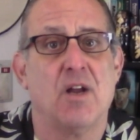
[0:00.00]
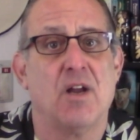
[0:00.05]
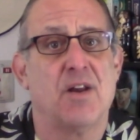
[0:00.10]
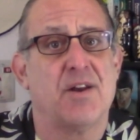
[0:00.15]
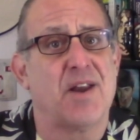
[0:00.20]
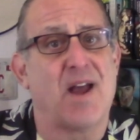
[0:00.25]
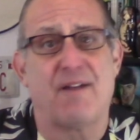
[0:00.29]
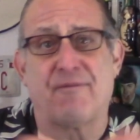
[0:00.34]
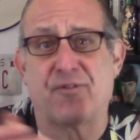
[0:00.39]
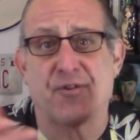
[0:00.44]

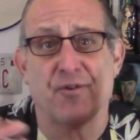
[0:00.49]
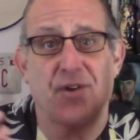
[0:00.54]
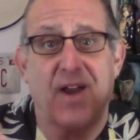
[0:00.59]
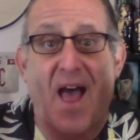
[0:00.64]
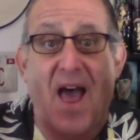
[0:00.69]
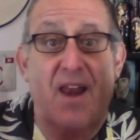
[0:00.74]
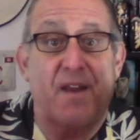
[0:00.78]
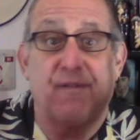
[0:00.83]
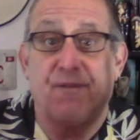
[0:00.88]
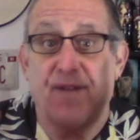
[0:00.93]
Now, if you're
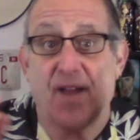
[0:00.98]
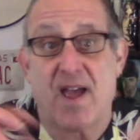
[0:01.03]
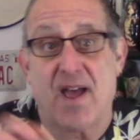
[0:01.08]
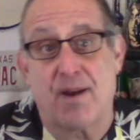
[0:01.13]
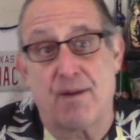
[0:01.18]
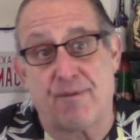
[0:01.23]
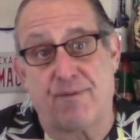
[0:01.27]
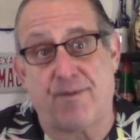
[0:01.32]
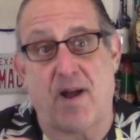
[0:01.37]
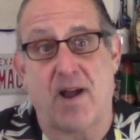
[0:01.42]
not a fan
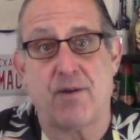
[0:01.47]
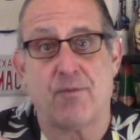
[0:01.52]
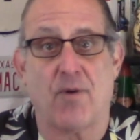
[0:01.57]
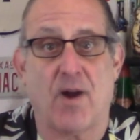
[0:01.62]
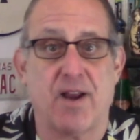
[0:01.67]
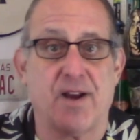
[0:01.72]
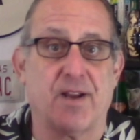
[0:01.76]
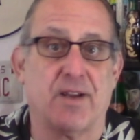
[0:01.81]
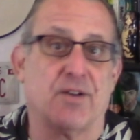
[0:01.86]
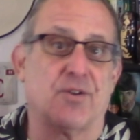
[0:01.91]
of fine
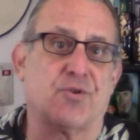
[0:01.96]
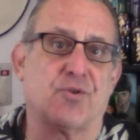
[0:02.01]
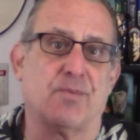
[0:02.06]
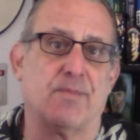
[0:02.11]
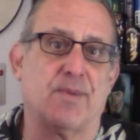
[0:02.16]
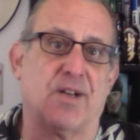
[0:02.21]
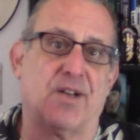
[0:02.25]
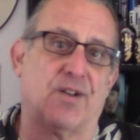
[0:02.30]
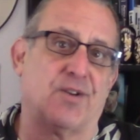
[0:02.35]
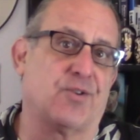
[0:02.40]
writing
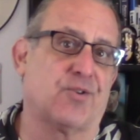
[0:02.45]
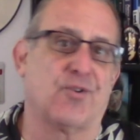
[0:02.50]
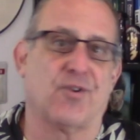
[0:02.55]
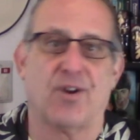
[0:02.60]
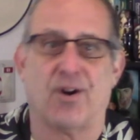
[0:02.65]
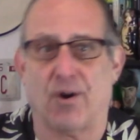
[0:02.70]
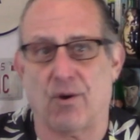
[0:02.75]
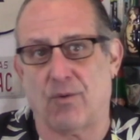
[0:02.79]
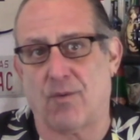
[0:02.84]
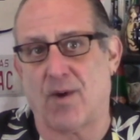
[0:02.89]
instruments or you
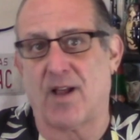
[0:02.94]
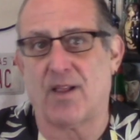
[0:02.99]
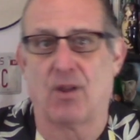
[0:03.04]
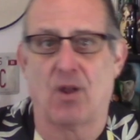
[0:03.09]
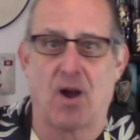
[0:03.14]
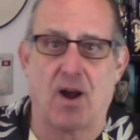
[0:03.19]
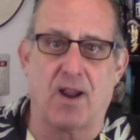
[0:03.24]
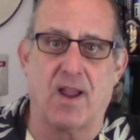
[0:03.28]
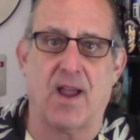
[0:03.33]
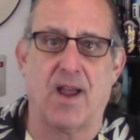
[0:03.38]
don't write
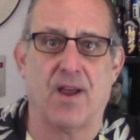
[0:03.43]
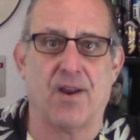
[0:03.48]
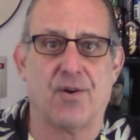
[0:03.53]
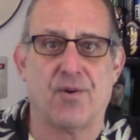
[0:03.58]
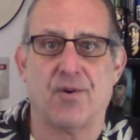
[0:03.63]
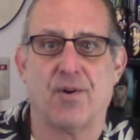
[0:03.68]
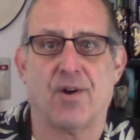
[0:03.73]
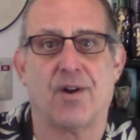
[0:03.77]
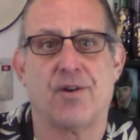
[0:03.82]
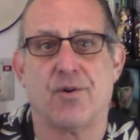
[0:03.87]

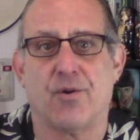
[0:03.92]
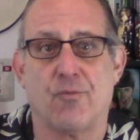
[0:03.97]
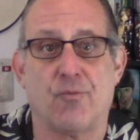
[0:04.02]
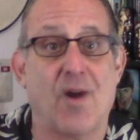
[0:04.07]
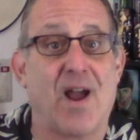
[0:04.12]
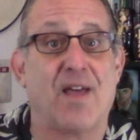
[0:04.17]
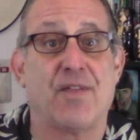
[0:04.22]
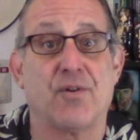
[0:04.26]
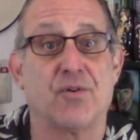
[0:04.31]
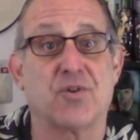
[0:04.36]
longhand and you'd
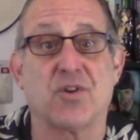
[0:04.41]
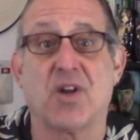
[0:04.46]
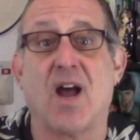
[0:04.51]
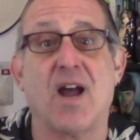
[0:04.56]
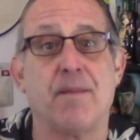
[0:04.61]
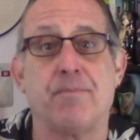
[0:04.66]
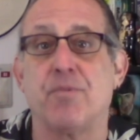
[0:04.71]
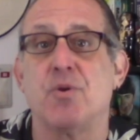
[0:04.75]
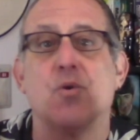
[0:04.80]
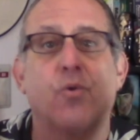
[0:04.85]
rather
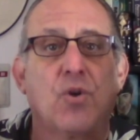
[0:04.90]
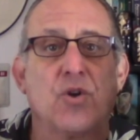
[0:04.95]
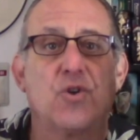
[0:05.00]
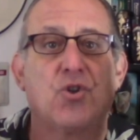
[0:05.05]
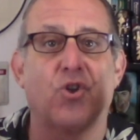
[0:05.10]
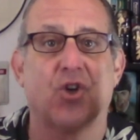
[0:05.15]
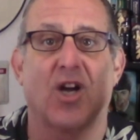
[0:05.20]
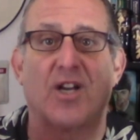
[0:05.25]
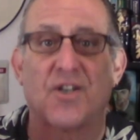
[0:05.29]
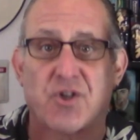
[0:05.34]
type, you could
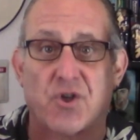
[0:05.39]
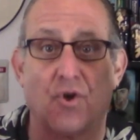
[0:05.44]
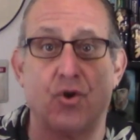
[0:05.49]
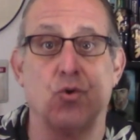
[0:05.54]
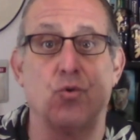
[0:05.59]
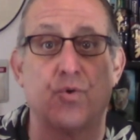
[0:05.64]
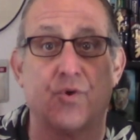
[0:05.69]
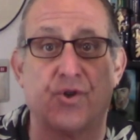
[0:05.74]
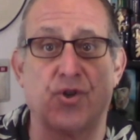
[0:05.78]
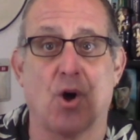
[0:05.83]
just
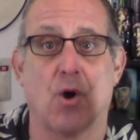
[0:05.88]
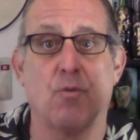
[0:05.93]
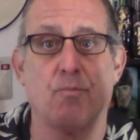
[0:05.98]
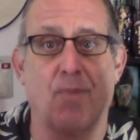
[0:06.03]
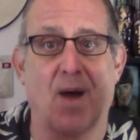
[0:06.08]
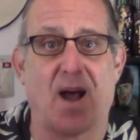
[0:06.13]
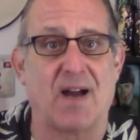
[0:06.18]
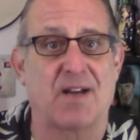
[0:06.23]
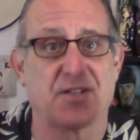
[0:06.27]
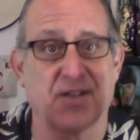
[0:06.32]
use
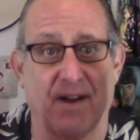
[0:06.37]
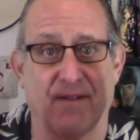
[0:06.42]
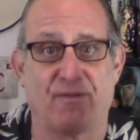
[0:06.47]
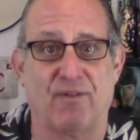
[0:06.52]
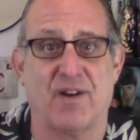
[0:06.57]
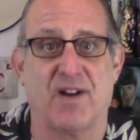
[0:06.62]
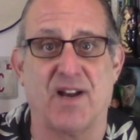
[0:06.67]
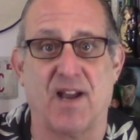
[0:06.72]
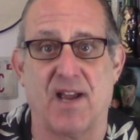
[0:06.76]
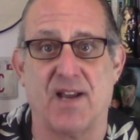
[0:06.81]
Zonebox
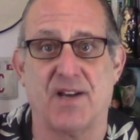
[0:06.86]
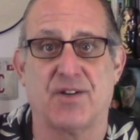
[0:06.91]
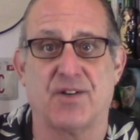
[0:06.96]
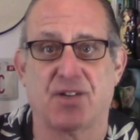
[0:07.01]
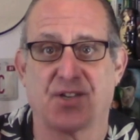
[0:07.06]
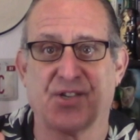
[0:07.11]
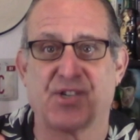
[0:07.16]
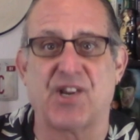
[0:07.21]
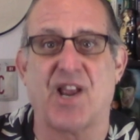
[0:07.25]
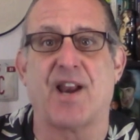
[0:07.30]
every day to
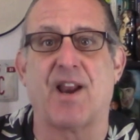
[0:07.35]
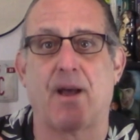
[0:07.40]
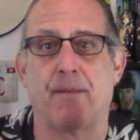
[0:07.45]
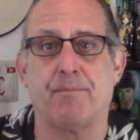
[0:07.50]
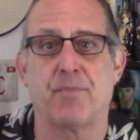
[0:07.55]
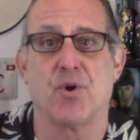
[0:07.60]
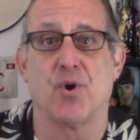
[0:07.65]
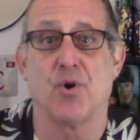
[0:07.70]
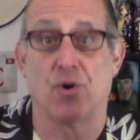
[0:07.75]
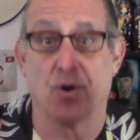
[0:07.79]
set
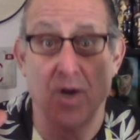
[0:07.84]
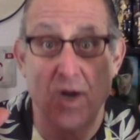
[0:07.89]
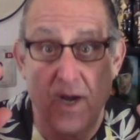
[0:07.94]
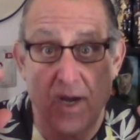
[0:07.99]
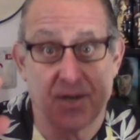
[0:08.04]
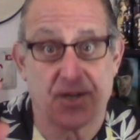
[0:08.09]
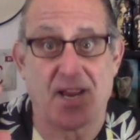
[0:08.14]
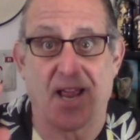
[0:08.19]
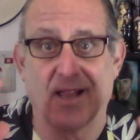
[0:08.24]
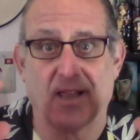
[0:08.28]
up your
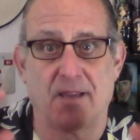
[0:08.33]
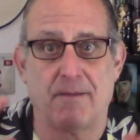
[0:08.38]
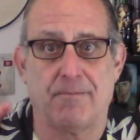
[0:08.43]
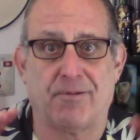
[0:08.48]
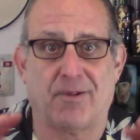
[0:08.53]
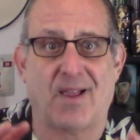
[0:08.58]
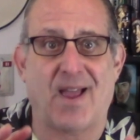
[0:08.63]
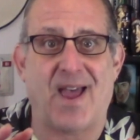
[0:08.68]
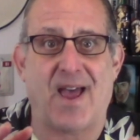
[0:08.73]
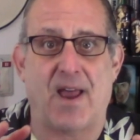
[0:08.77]
daily
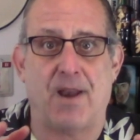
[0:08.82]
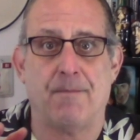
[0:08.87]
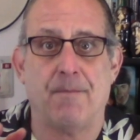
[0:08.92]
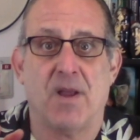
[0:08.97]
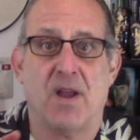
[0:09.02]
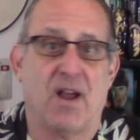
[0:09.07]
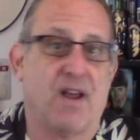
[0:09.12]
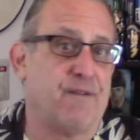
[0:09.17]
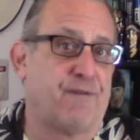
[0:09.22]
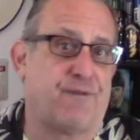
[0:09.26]
plan
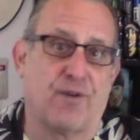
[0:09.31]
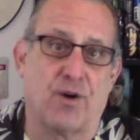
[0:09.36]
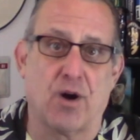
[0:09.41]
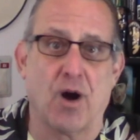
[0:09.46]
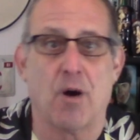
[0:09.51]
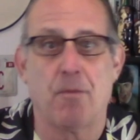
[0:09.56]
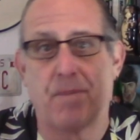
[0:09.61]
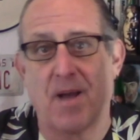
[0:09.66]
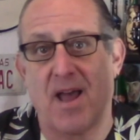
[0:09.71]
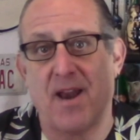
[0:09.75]
and
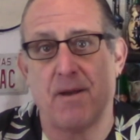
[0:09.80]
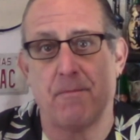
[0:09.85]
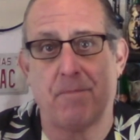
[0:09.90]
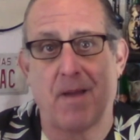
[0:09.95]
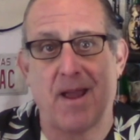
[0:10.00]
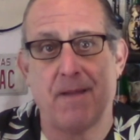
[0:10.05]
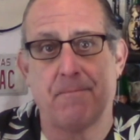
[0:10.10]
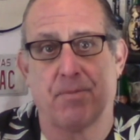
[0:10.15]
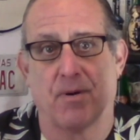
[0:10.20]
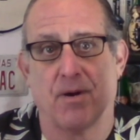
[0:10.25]
forgo pen and
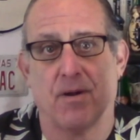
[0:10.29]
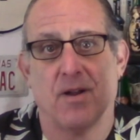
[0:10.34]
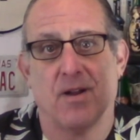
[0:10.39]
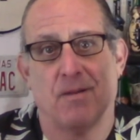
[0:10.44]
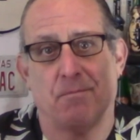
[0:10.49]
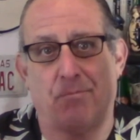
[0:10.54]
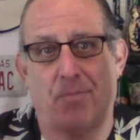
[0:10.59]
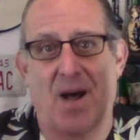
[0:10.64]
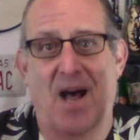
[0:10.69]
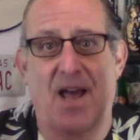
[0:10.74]
paper.
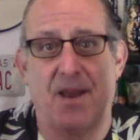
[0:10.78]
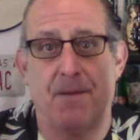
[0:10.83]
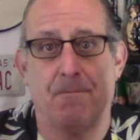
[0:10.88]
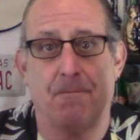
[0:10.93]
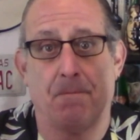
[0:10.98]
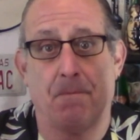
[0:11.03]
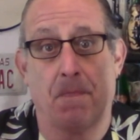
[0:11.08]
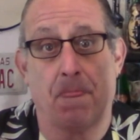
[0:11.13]
But